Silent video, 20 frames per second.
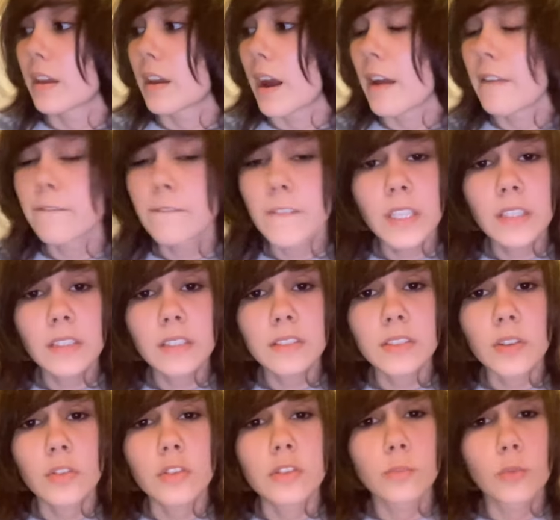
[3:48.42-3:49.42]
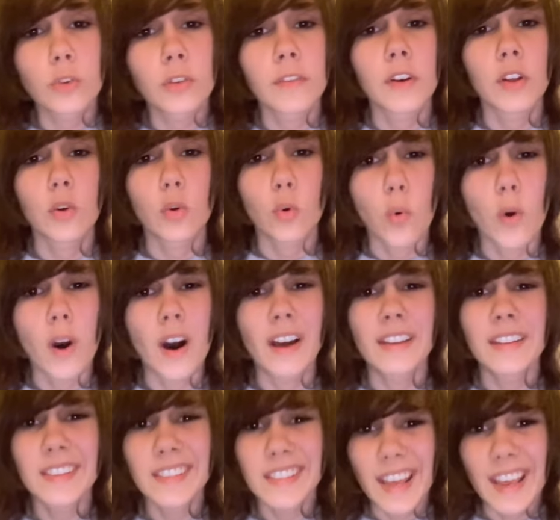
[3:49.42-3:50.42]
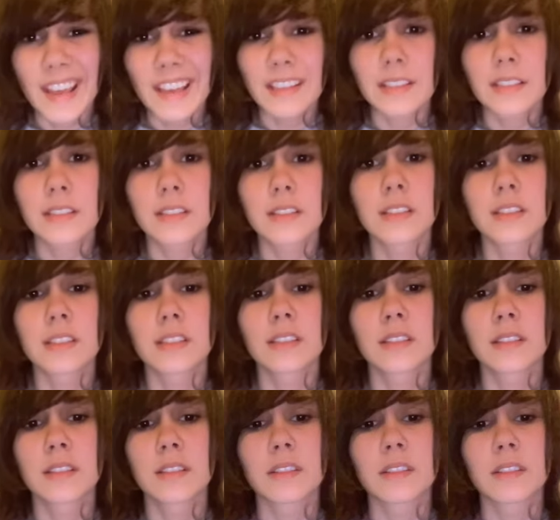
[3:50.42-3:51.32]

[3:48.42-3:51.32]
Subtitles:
I feel as though it's more of an acquired taste,